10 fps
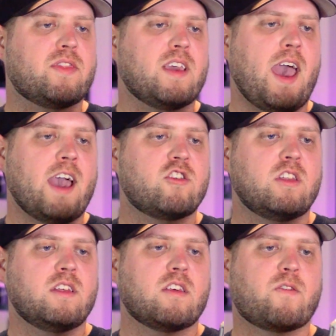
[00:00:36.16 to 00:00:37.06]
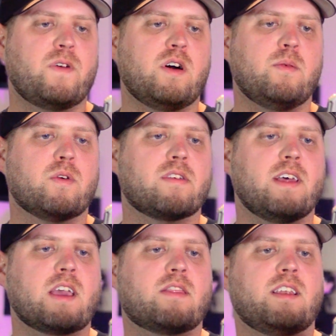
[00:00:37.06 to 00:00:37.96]
but the action in this film was
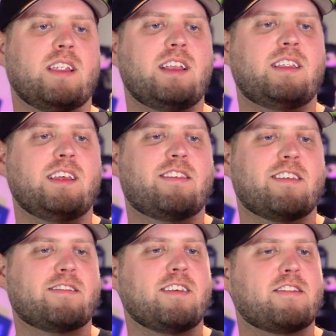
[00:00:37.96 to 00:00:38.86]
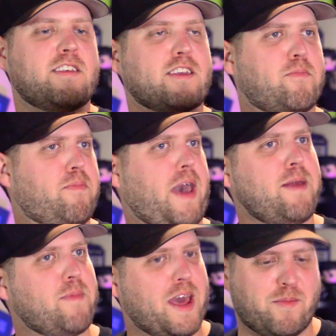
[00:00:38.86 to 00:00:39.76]
like the 1966
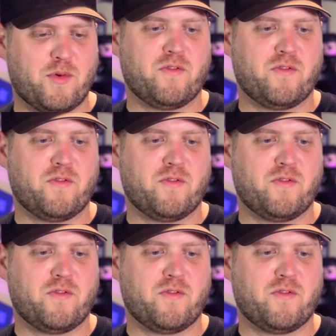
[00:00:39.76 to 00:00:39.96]
Batman